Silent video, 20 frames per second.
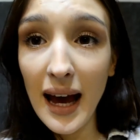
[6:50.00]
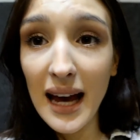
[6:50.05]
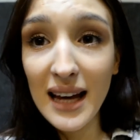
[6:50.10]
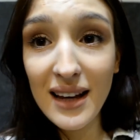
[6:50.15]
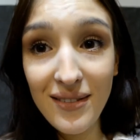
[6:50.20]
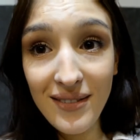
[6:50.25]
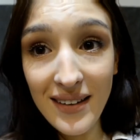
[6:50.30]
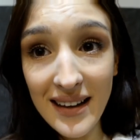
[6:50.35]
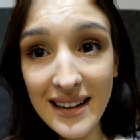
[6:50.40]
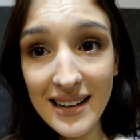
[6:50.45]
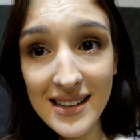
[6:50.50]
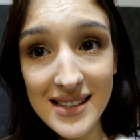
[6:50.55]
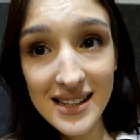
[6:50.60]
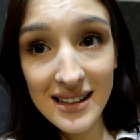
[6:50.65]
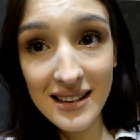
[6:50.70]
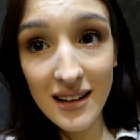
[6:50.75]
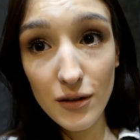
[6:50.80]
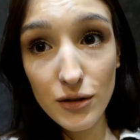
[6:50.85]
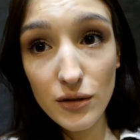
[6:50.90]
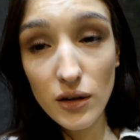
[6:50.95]
think it's
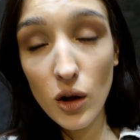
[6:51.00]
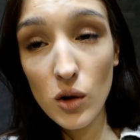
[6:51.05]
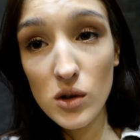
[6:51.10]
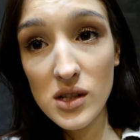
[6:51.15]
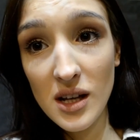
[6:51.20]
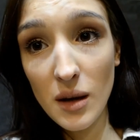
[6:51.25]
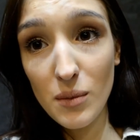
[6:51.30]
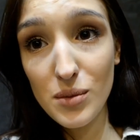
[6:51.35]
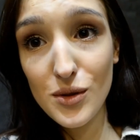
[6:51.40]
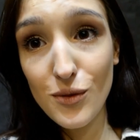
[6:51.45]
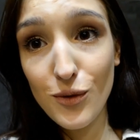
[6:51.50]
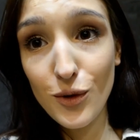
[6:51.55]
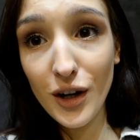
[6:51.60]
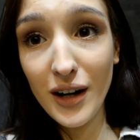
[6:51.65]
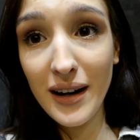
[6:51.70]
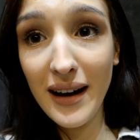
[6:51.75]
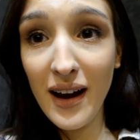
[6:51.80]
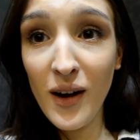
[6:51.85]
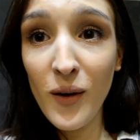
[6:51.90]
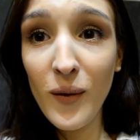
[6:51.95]
enough close-ups for
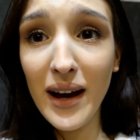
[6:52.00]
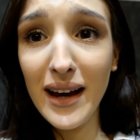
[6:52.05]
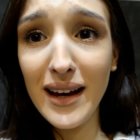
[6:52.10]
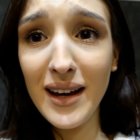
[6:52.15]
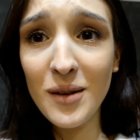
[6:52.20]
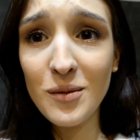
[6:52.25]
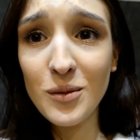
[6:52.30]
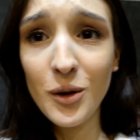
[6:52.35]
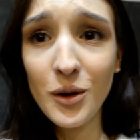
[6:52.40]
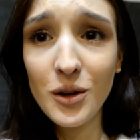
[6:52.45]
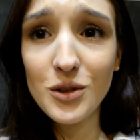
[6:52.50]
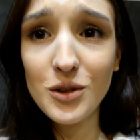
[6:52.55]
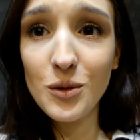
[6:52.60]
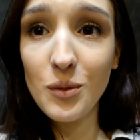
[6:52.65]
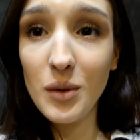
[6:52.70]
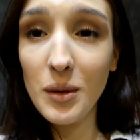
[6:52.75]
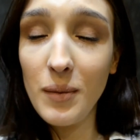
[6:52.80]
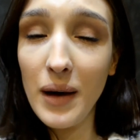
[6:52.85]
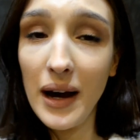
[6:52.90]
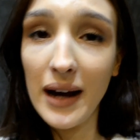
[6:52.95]
now. I am going to be
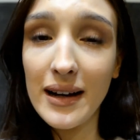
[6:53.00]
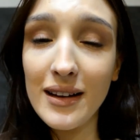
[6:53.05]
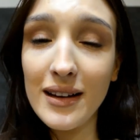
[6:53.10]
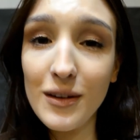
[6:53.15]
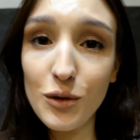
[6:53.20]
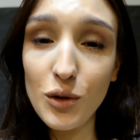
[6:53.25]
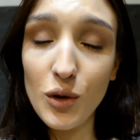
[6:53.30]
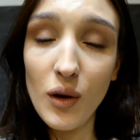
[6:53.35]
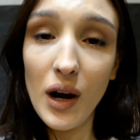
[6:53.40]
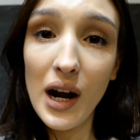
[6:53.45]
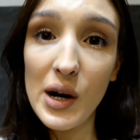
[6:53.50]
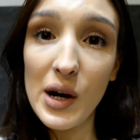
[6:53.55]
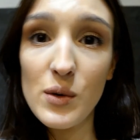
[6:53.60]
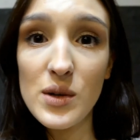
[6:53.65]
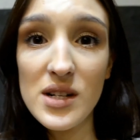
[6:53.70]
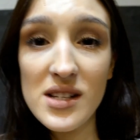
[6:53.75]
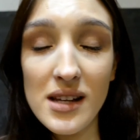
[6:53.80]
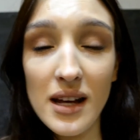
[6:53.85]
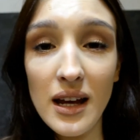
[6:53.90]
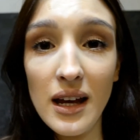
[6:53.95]
back in a few hours
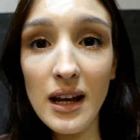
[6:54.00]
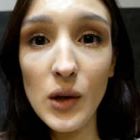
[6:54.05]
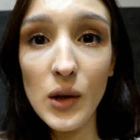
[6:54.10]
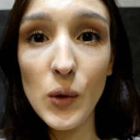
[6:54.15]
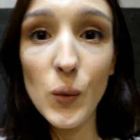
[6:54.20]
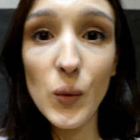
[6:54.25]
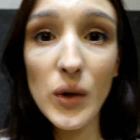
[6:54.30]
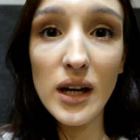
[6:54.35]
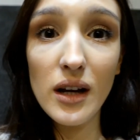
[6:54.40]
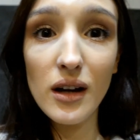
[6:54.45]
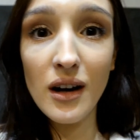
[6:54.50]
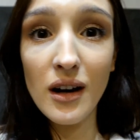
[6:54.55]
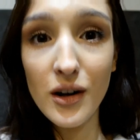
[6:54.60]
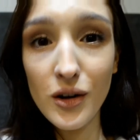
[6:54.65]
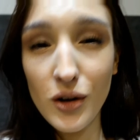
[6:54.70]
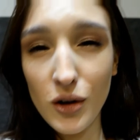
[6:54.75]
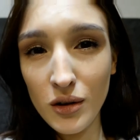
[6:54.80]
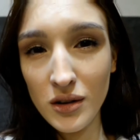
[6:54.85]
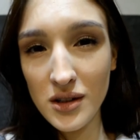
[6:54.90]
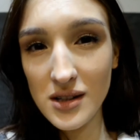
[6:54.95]
and we are
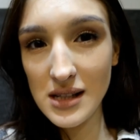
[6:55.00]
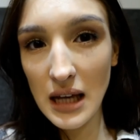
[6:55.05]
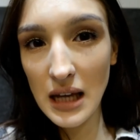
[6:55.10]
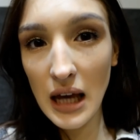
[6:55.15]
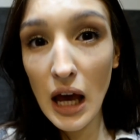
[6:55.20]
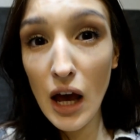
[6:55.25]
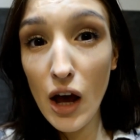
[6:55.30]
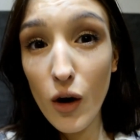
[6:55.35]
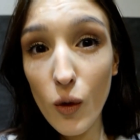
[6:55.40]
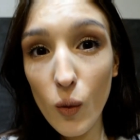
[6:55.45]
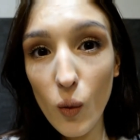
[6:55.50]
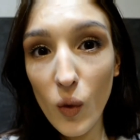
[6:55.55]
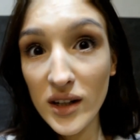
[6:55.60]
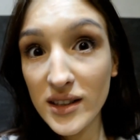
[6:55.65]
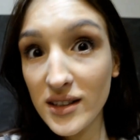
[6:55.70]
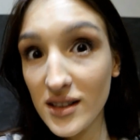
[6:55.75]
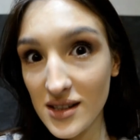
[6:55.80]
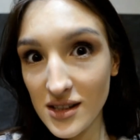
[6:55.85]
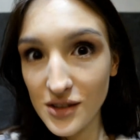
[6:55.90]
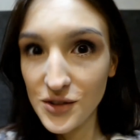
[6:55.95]
going to see what the
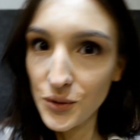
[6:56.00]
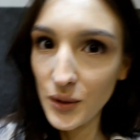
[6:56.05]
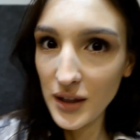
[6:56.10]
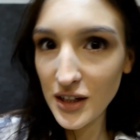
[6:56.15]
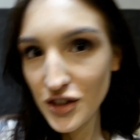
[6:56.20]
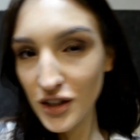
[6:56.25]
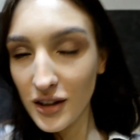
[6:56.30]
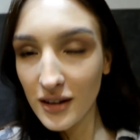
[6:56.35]
situation